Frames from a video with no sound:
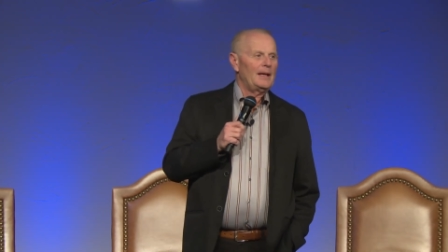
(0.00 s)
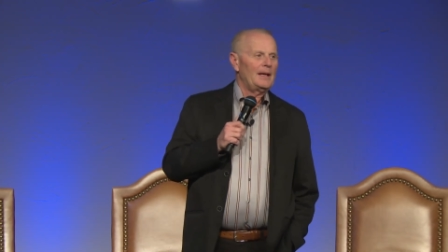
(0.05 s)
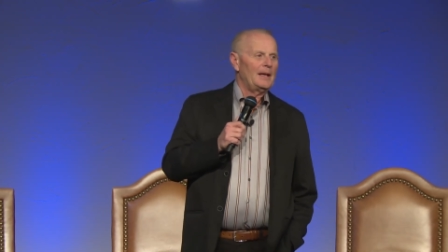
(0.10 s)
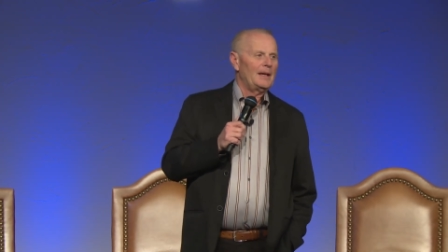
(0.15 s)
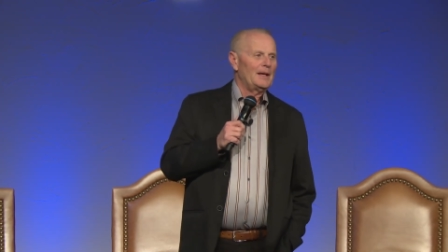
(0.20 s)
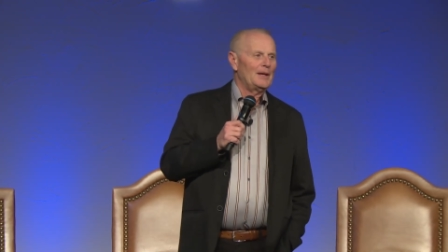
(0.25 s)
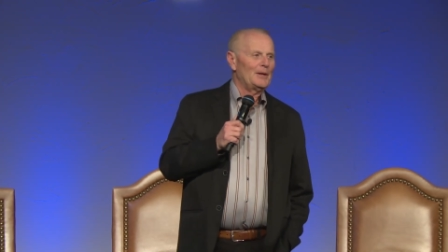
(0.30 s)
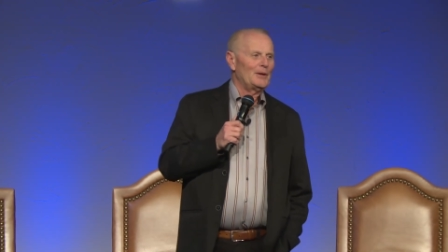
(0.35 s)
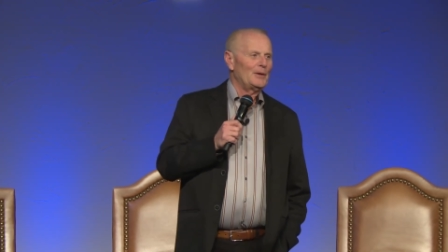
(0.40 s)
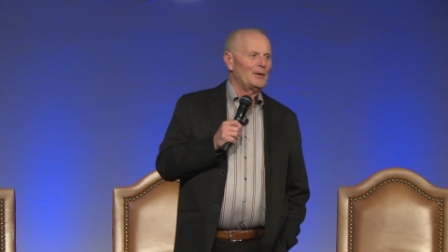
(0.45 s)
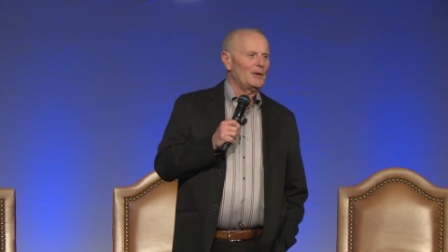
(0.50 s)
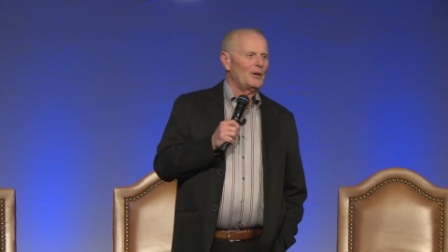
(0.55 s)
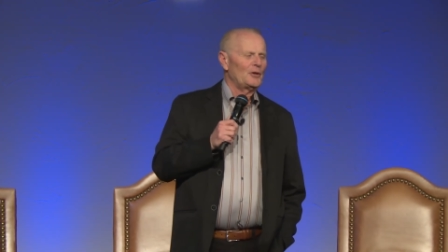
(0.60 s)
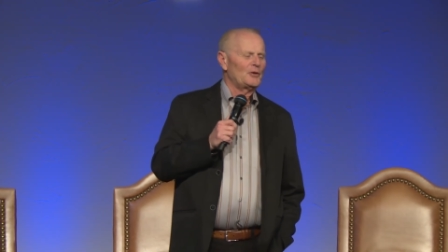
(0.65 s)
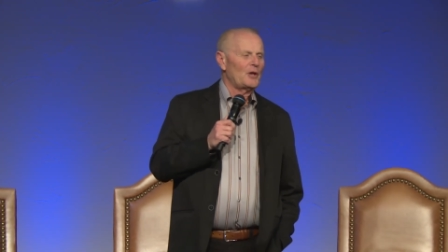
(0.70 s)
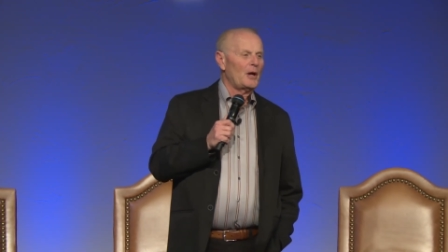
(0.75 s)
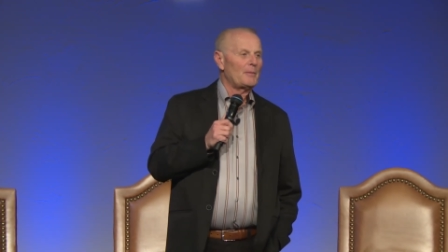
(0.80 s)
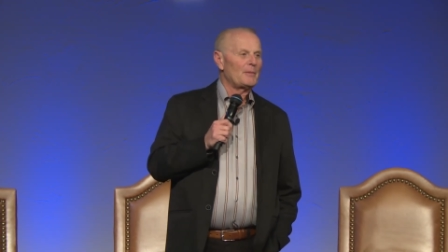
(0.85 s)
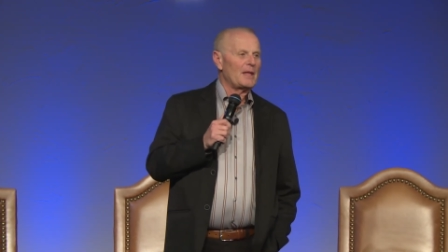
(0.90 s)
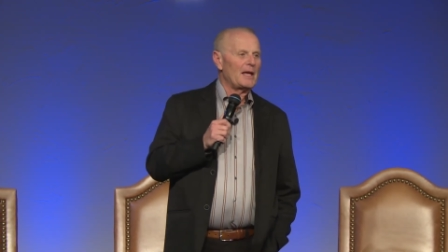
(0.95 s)
On
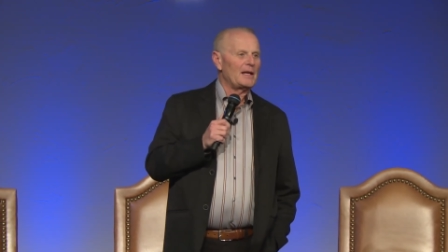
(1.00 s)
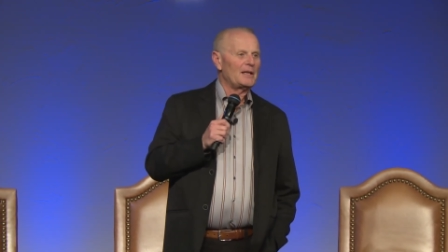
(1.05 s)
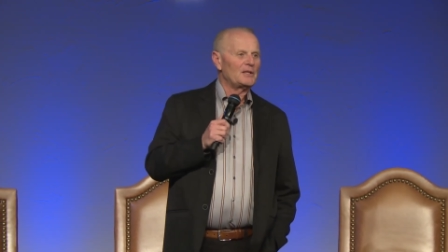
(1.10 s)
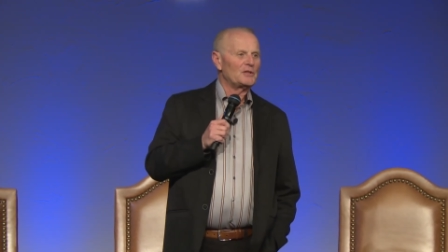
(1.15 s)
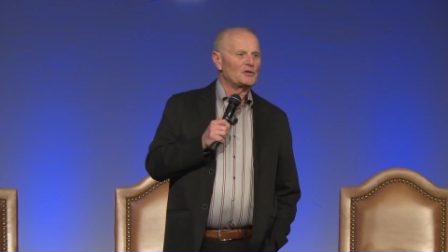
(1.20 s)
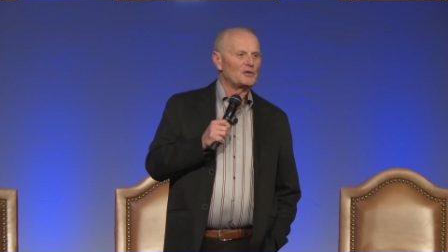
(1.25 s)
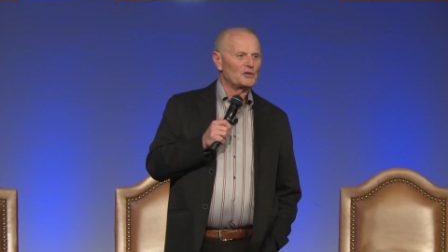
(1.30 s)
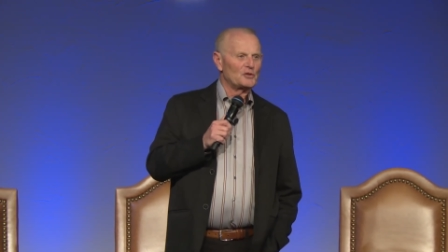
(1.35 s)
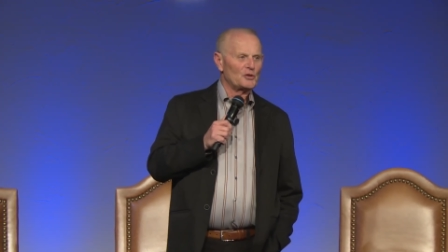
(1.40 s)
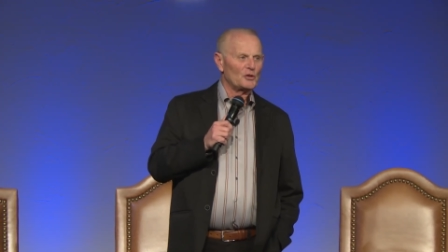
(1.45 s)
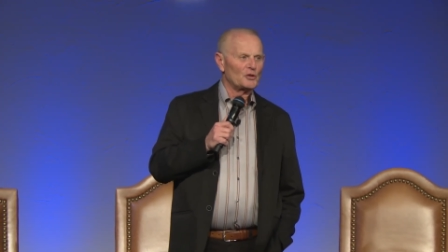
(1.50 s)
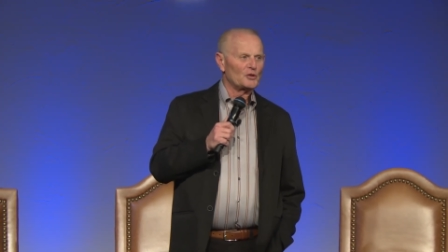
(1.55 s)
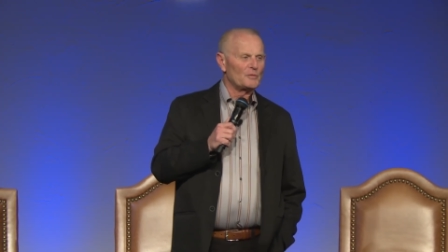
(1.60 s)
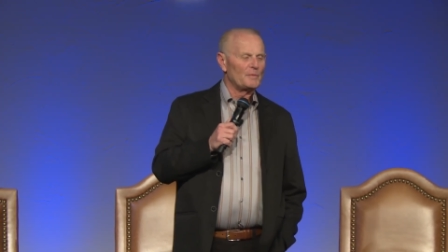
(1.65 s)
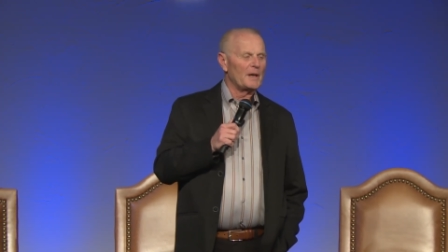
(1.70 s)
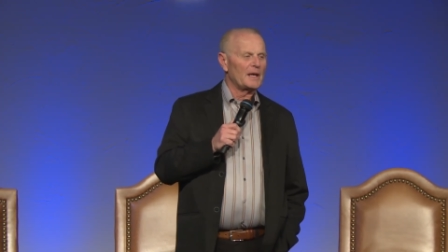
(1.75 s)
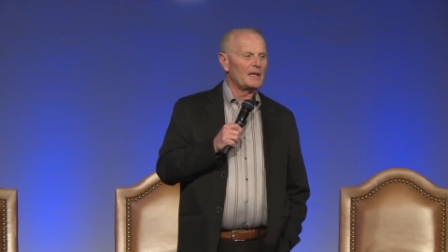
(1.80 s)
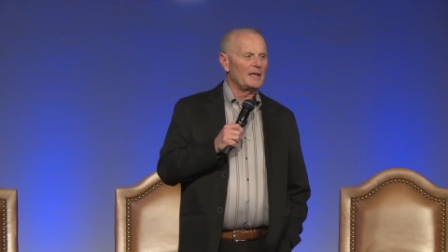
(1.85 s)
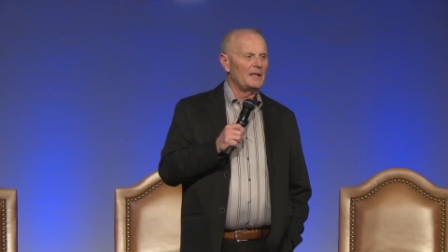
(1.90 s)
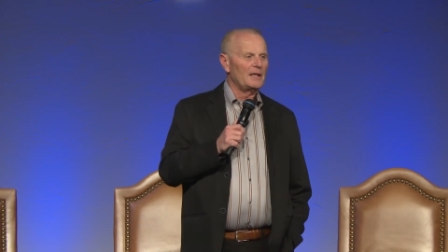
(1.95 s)
top of that is the church
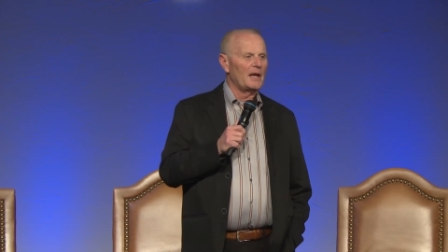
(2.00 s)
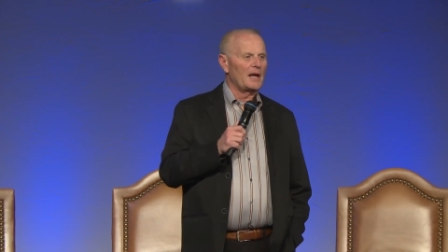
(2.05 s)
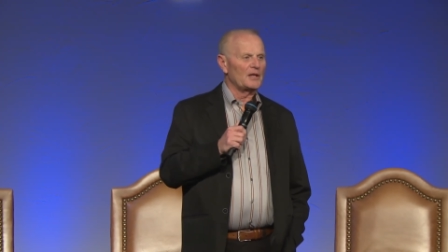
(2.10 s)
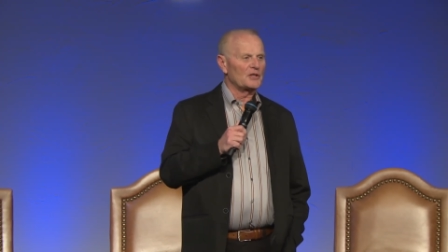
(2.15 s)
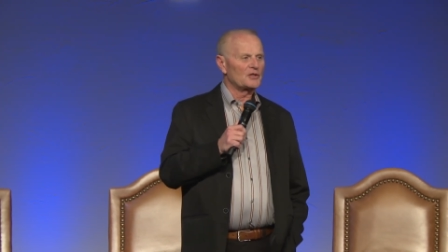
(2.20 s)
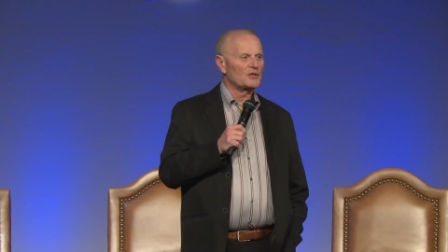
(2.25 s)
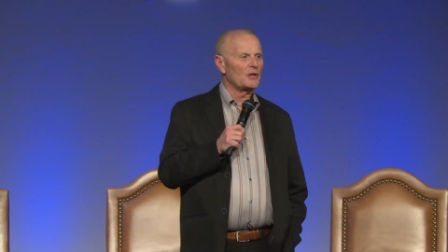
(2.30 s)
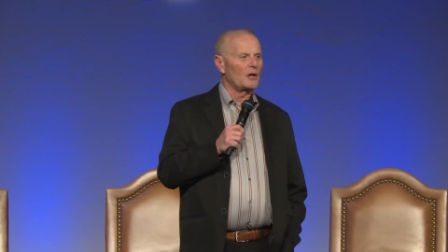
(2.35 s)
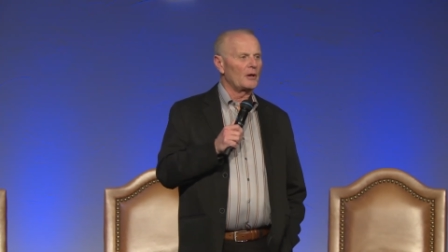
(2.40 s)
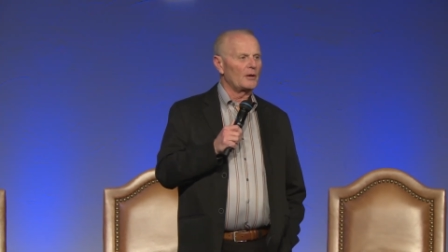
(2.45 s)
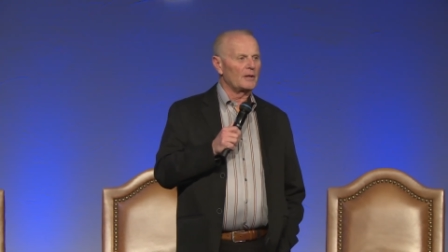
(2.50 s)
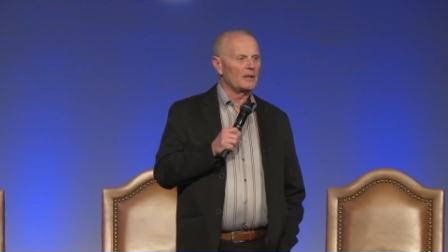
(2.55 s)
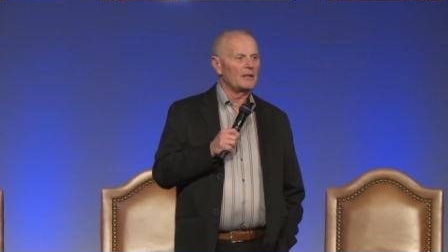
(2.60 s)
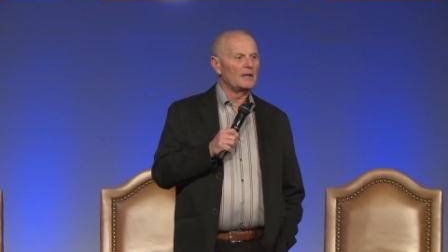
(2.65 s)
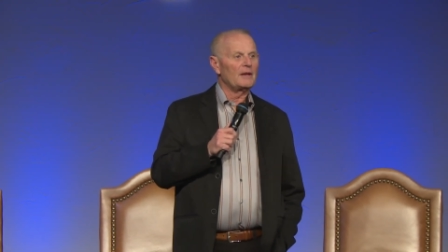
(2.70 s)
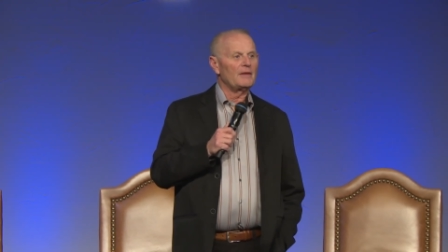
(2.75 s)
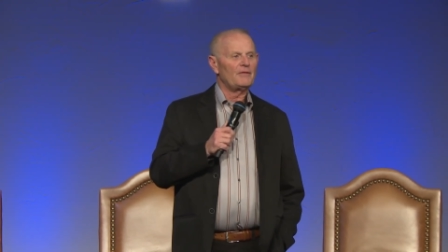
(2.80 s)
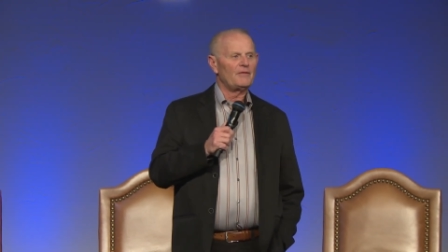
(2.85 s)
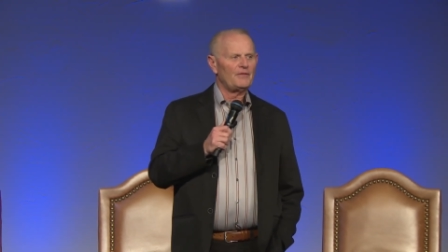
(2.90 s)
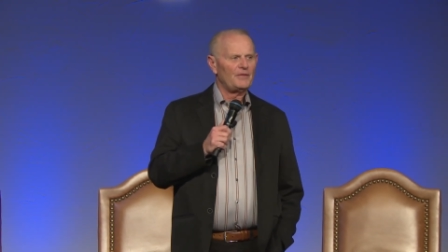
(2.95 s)
Becky and I
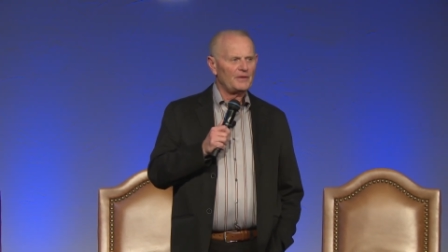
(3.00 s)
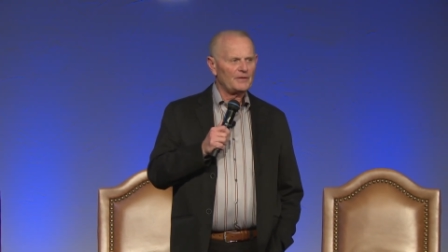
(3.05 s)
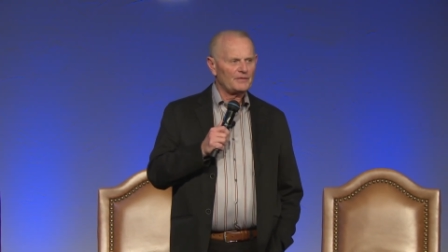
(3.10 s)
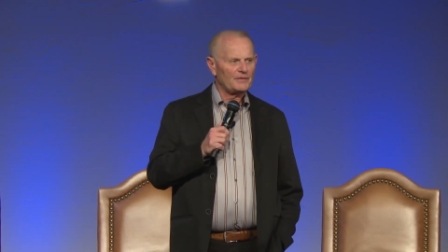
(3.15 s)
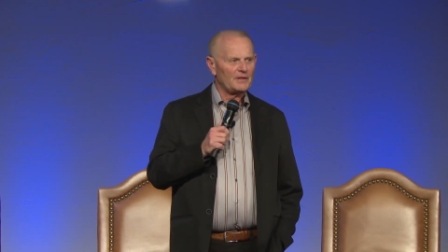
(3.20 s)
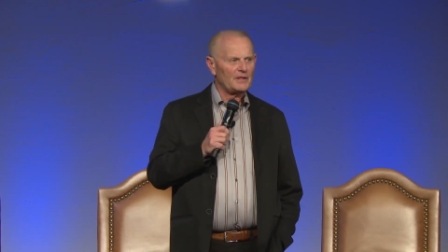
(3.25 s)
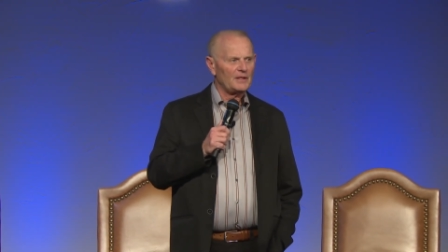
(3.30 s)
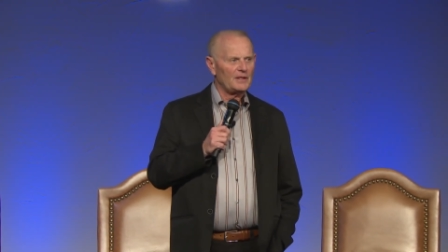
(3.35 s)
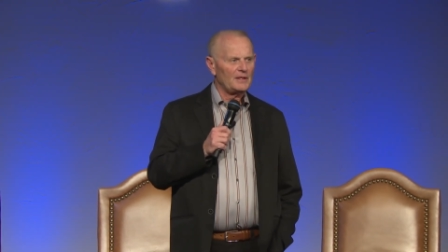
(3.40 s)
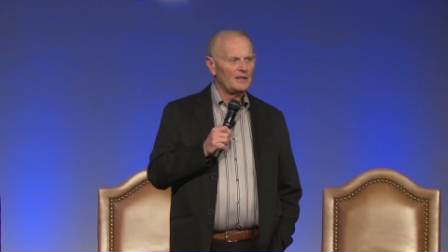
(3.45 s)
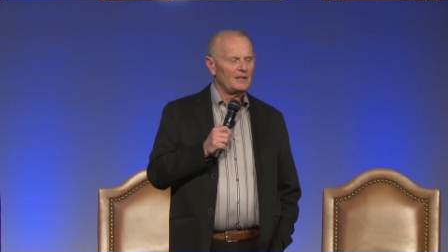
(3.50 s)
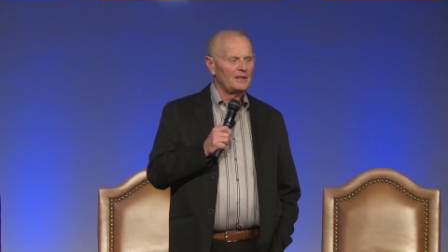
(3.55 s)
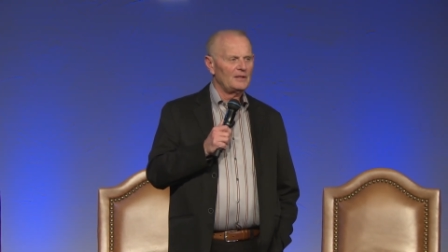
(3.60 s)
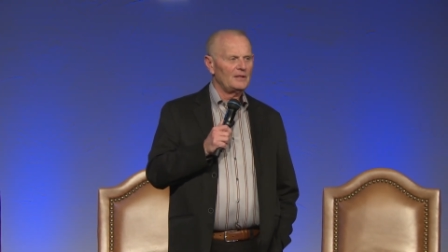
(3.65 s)
started 50